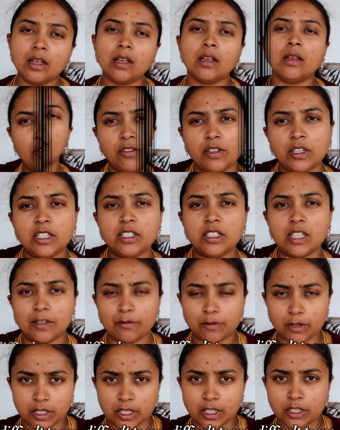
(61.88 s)
One of
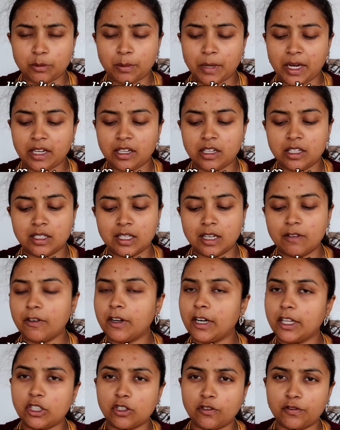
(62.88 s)
the main
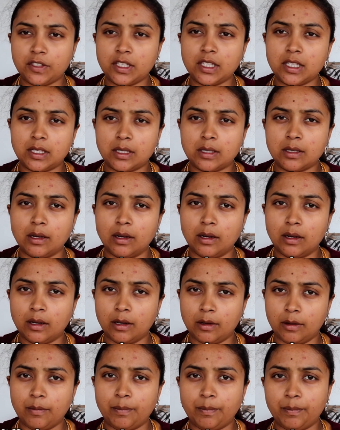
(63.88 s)
disadvantage of this
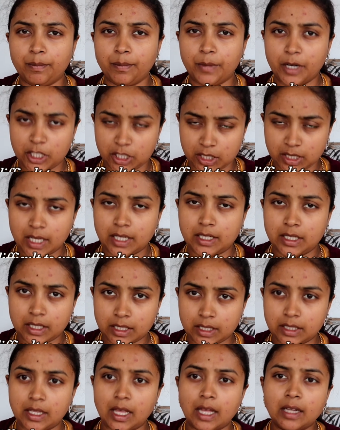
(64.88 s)
brush set
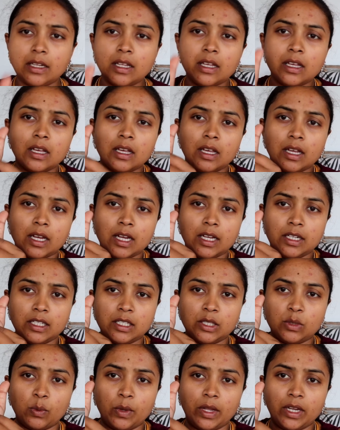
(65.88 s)
is that it
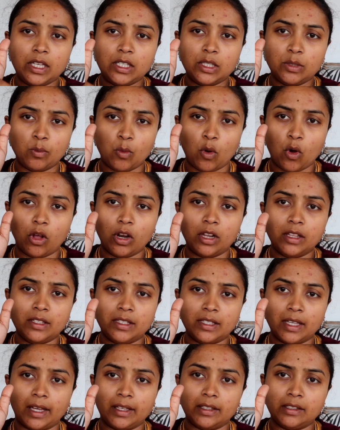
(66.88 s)
is very small in
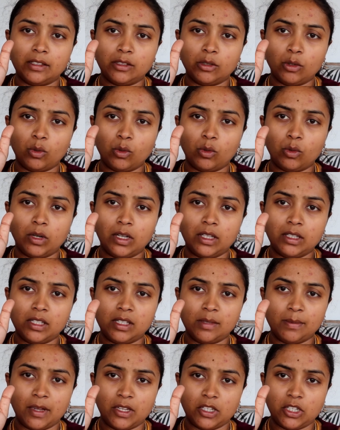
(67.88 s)
size, so only
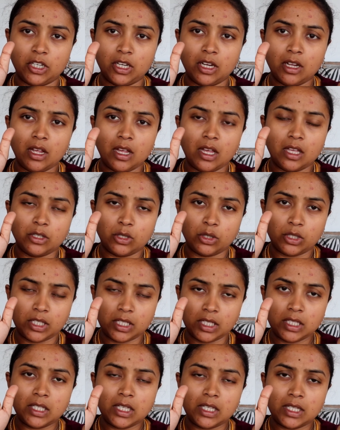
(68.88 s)
this much. So
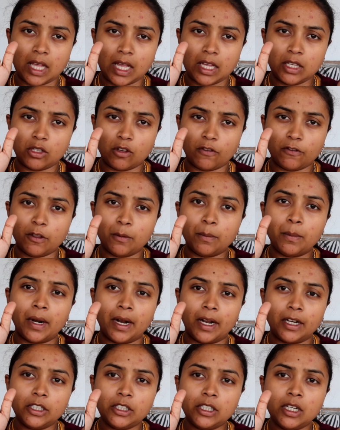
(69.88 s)
this is the size of the
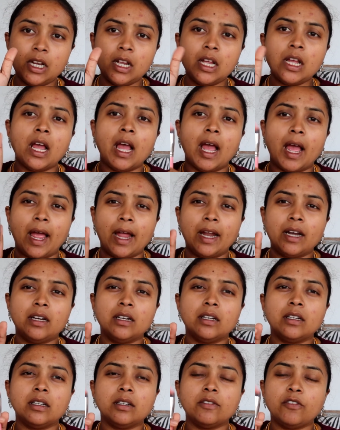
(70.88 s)
brush,
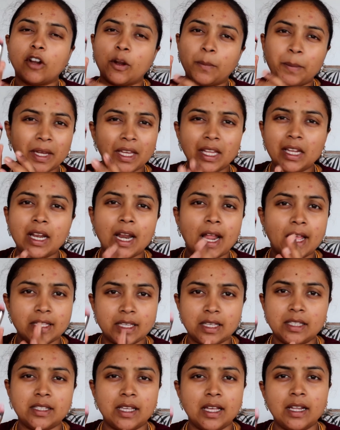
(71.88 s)
and for a beginner,
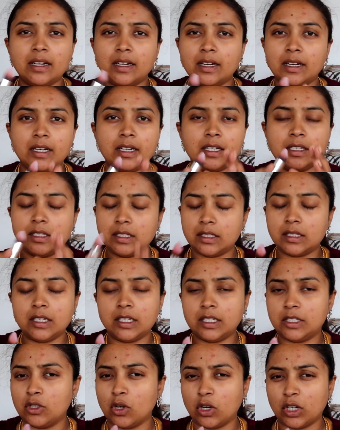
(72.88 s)
as I said,
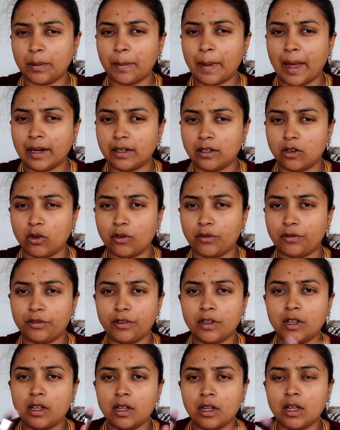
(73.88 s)
it is not a matter of
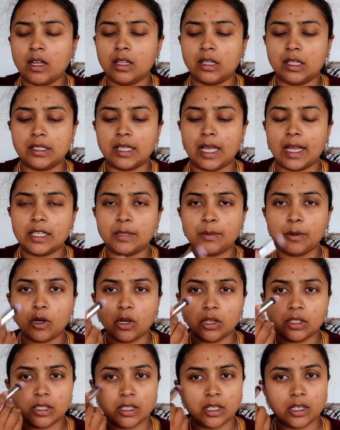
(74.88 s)
the size,
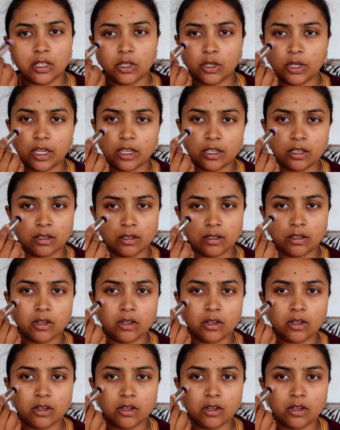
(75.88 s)
because here you can